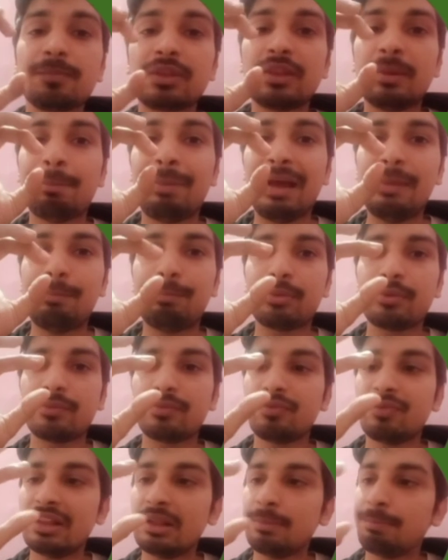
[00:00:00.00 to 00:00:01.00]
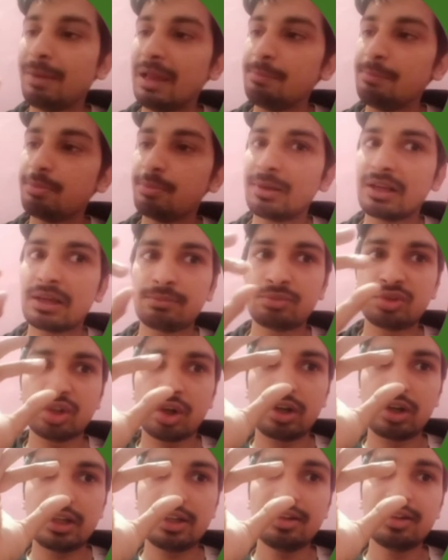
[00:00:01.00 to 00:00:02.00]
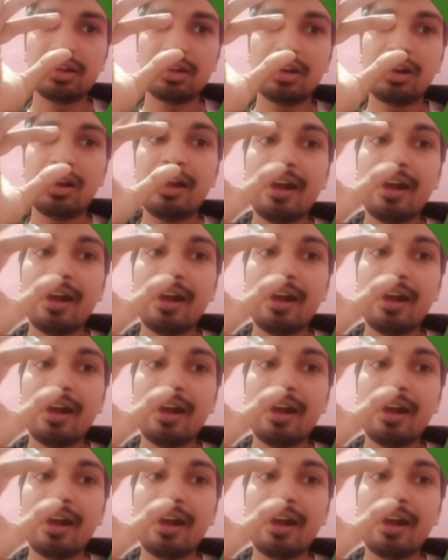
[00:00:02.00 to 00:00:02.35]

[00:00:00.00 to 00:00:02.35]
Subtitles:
when the pipe becomes shorter